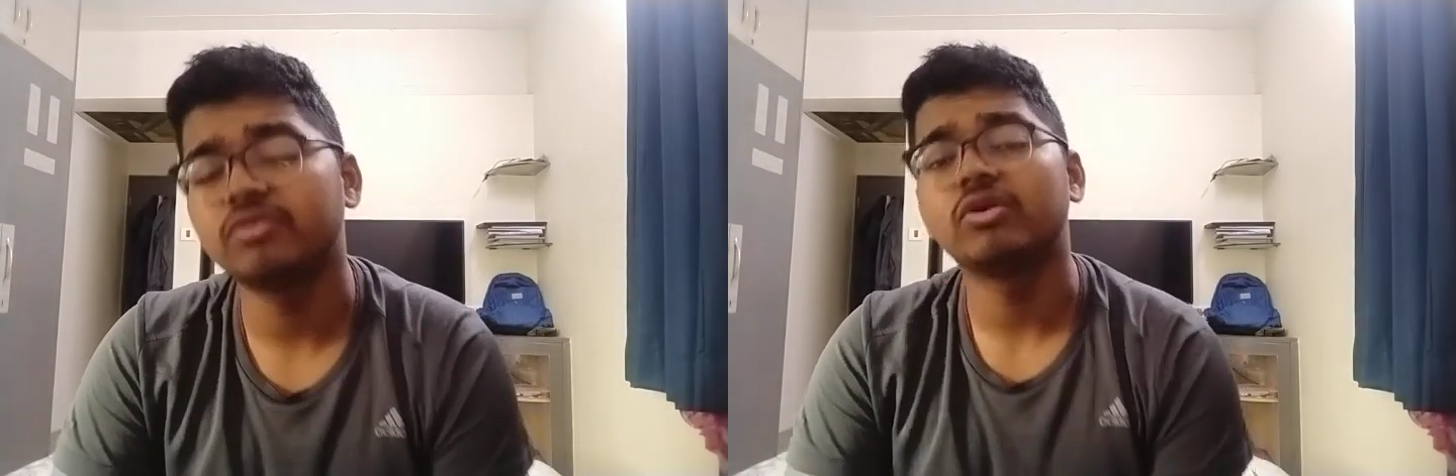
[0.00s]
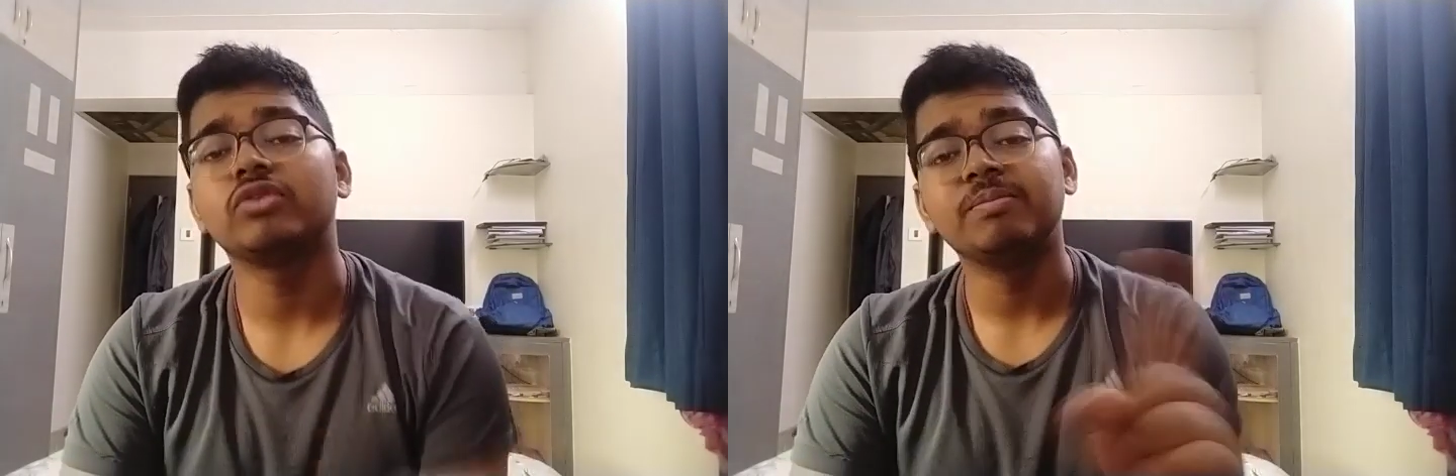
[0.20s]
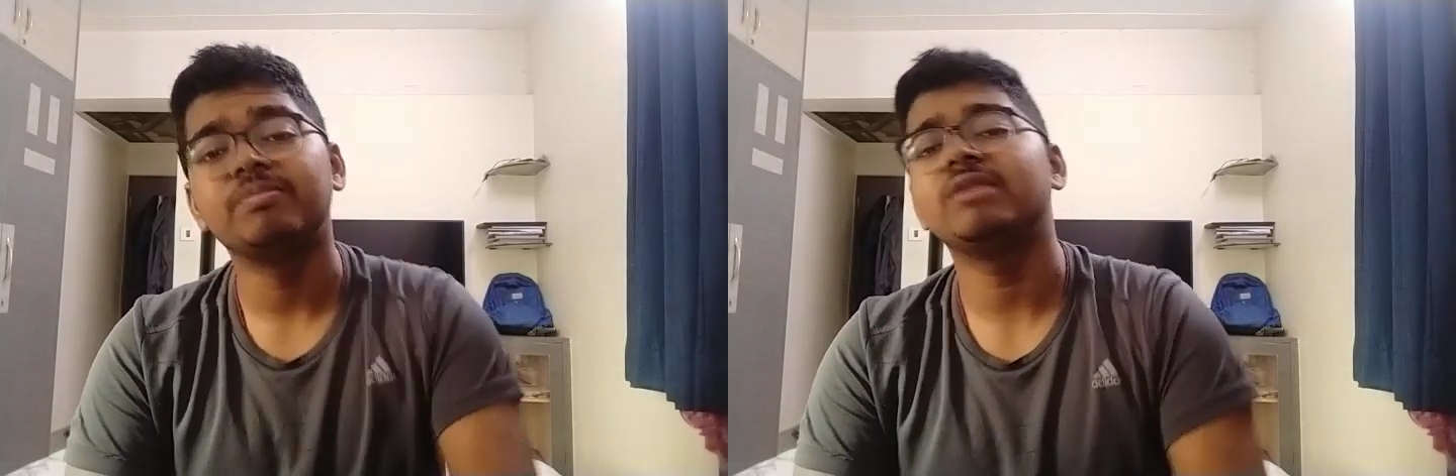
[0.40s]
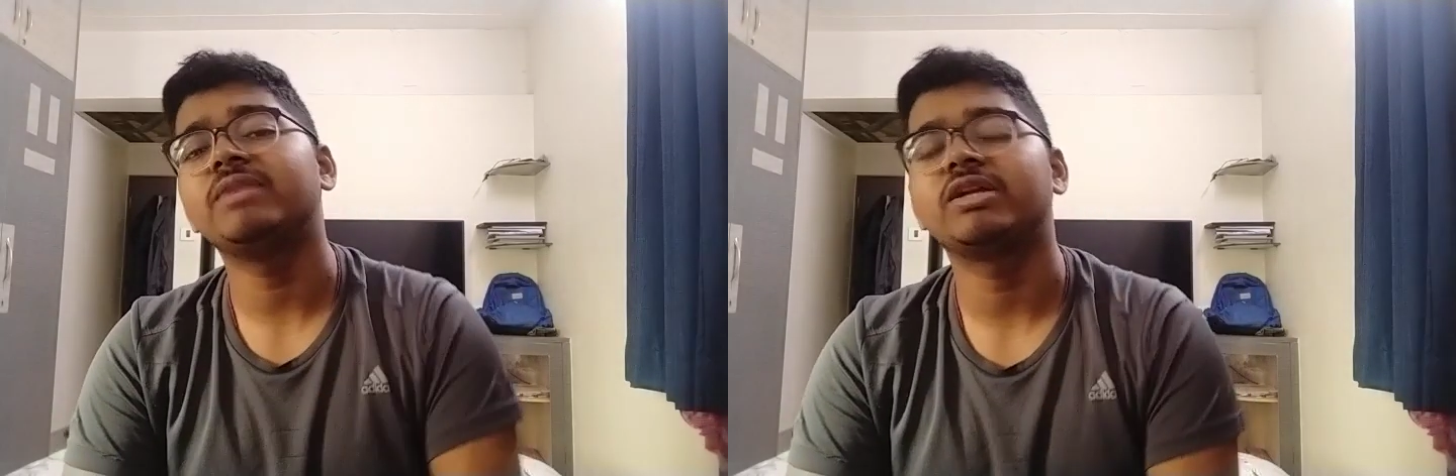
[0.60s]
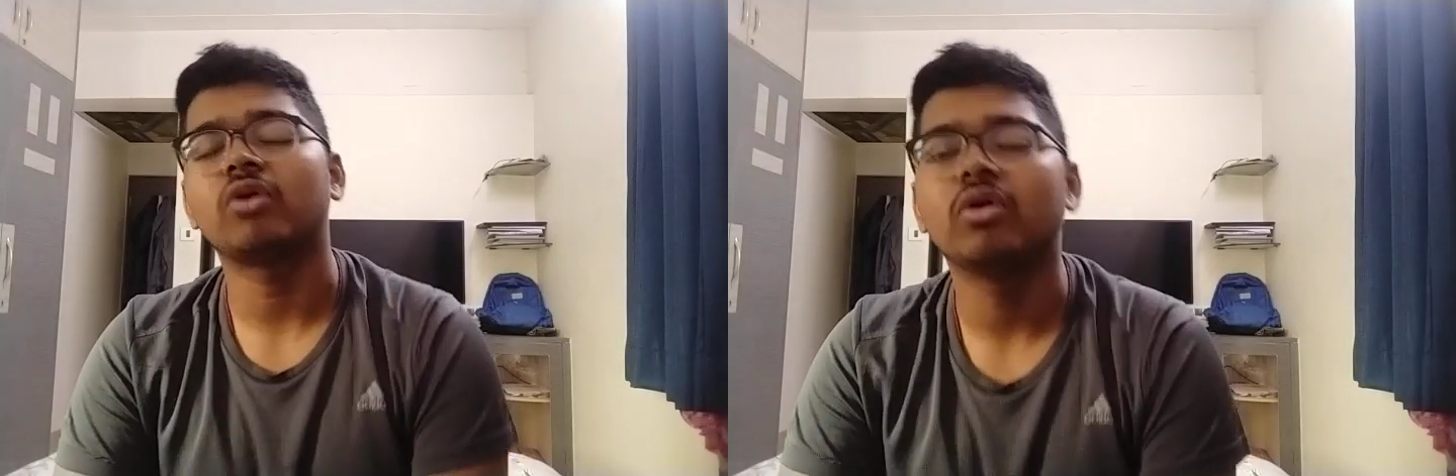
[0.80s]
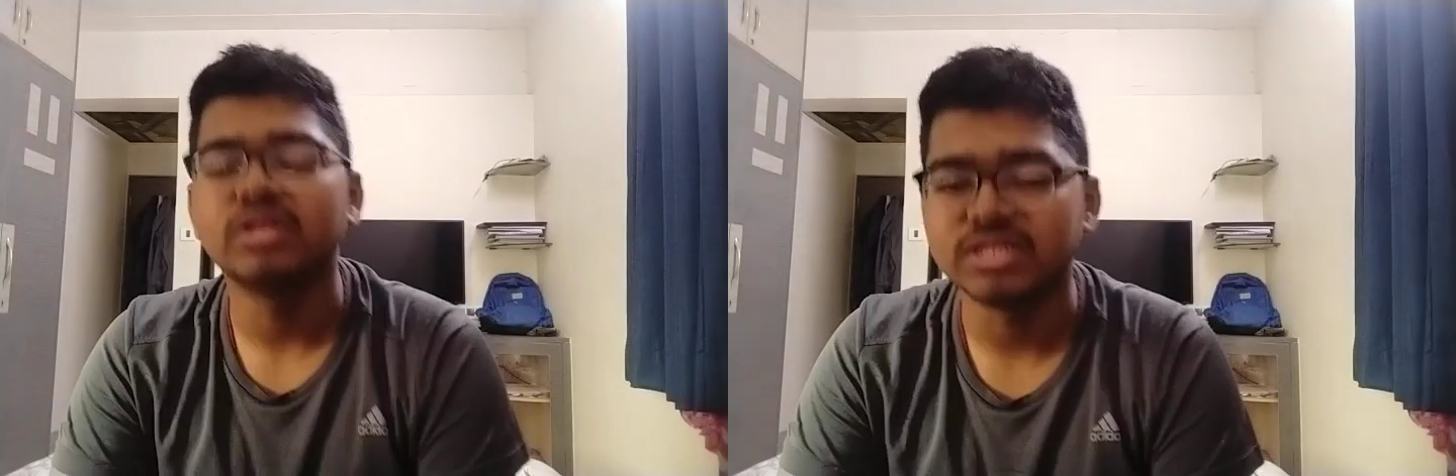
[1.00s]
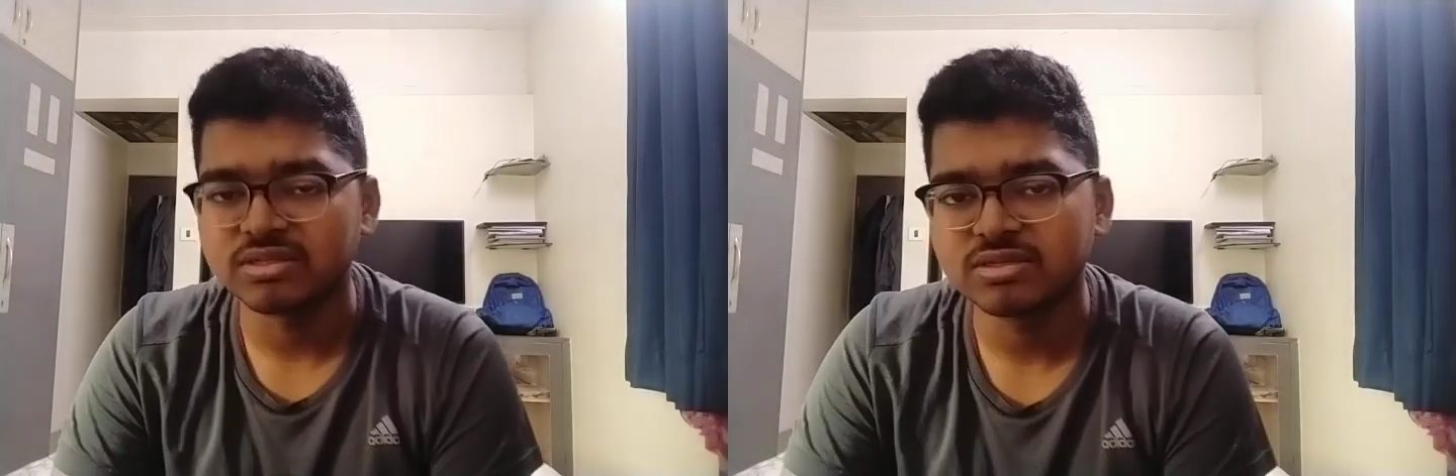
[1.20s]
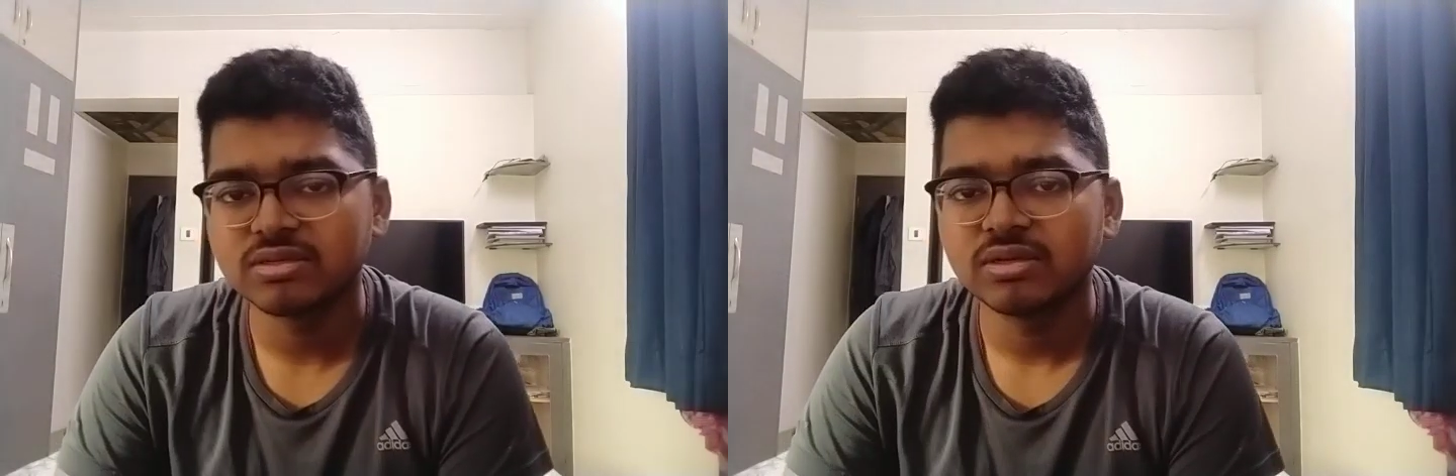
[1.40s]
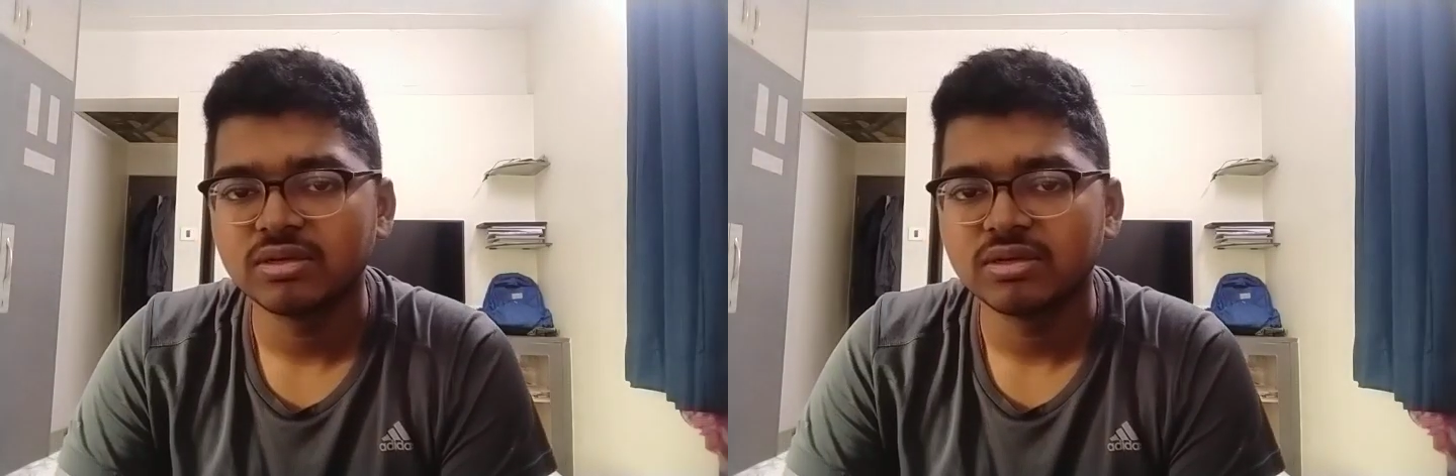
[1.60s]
want to implement all these,